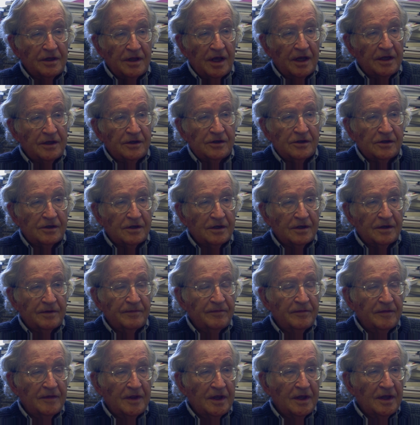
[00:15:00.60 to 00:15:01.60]
that's
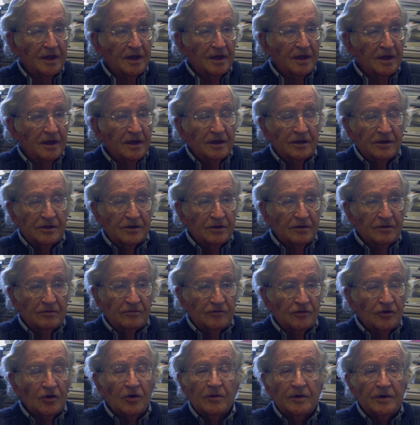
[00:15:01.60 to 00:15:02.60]

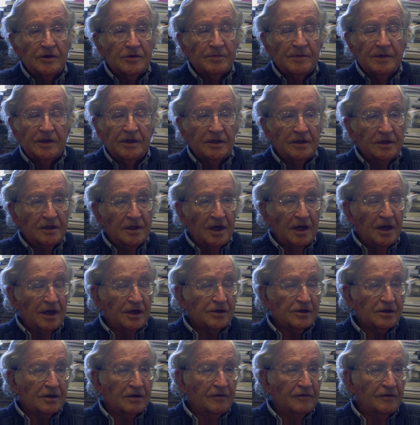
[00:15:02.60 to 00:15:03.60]
it's always been the
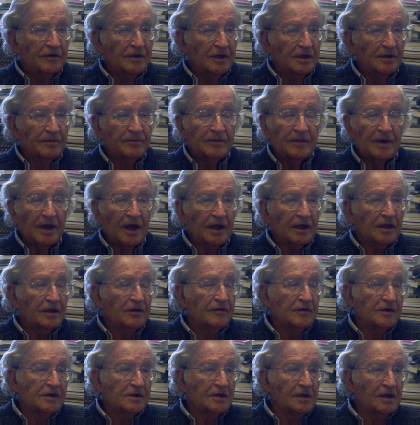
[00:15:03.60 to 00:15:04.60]
task of the
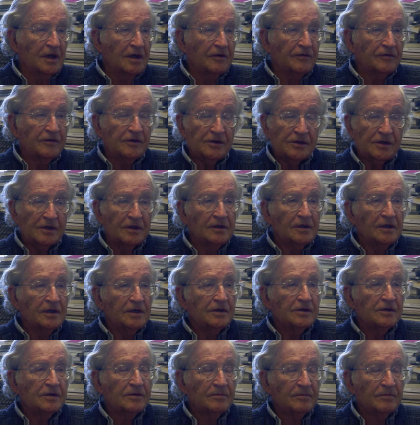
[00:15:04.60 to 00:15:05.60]
activist left, still is.